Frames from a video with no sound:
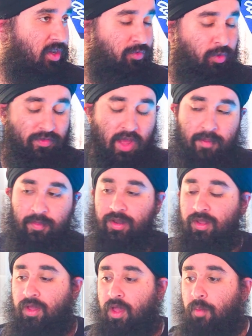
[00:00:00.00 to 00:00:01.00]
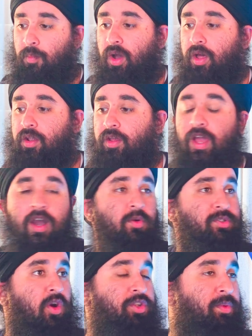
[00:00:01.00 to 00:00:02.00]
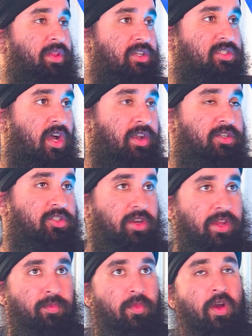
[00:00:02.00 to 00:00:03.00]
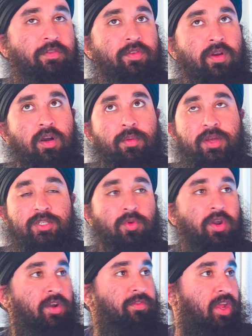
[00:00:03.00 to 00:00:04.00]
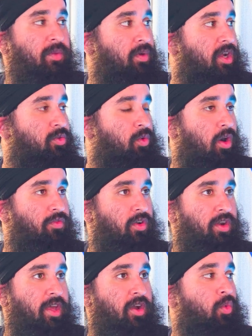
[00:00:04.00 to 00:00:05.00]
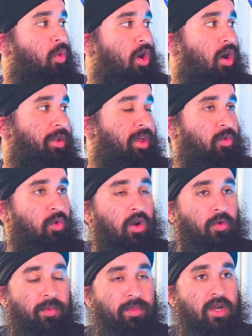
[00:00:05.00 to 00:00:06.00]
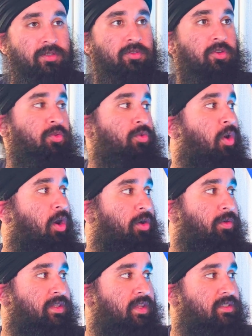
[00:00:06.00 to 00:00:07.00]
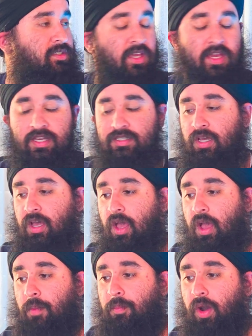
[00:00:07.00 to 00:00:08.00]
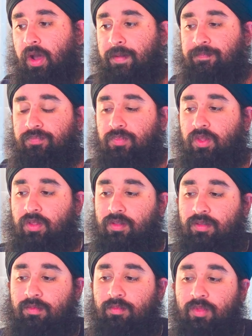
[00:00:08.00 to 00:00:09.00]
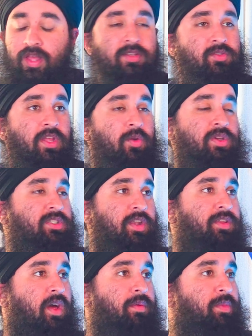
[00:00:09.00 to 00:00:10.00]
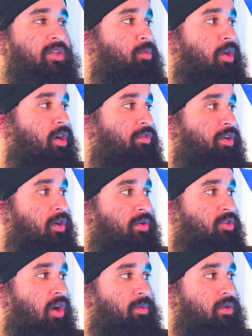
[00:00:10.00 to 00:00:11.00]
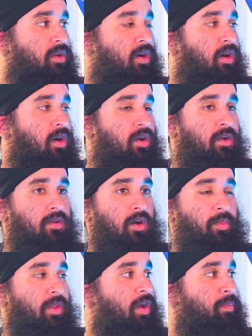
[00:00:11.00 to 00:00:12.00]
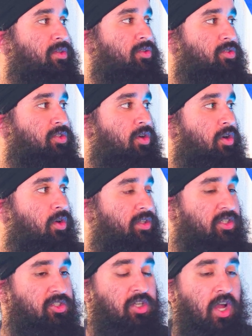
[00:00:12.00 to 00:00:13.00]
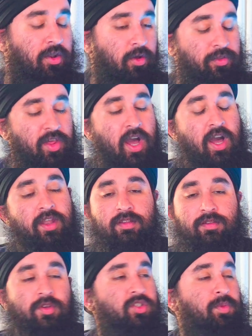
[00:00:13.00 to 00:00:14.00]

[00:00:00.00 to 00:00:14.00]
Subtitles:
would have happened. But yeah, it was ultimately a sign and trade of Mitch Marner for 8x12 for Nick Waugh. Nick Waugh going back to Toronto in this case. But it's like we said in that Mitch Marner video we dropped a couple of episodes ago on this channel, that is the